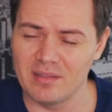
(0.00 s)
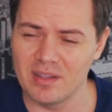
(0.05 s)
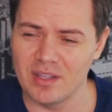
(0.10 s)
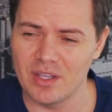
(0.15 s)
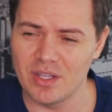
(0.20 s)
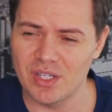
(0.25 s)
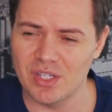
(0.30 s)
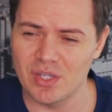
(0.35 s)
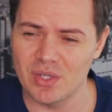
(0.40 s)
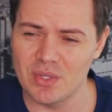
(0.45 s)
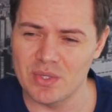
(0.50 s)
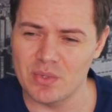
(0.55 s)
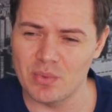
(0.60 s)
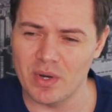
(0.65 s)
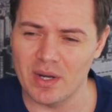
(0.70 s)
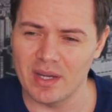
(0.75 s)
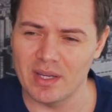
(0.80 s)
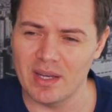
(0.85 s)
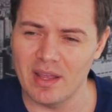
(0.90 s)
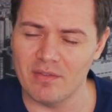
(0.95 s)
issues
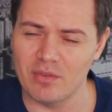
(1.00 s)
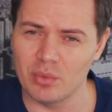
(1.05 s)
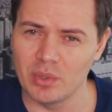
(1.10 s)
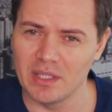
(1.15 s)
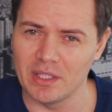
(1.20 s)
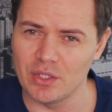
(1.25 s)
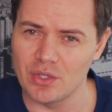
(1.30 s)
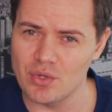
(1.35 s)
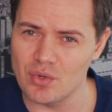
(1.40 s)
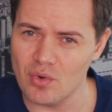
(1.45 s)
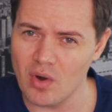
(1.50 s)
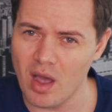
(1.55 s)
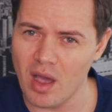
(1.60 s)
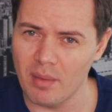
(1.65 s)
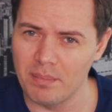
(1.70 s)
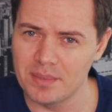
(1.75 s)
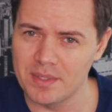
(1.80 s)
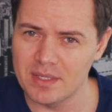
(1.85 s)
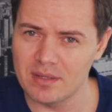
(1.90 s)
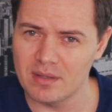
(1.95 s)
where it never really
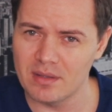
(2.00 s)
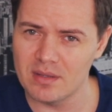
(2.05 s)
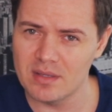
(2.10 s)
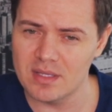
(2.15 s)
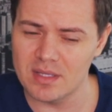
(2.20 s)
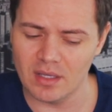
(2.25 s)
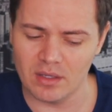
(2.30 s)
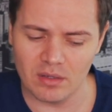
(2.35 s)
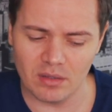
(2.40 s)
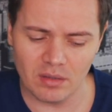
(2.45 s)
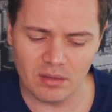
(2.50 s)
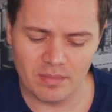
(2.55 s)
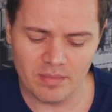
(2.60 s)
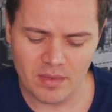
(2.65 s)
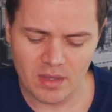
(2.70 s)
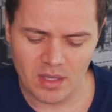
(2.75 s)
dropped signal.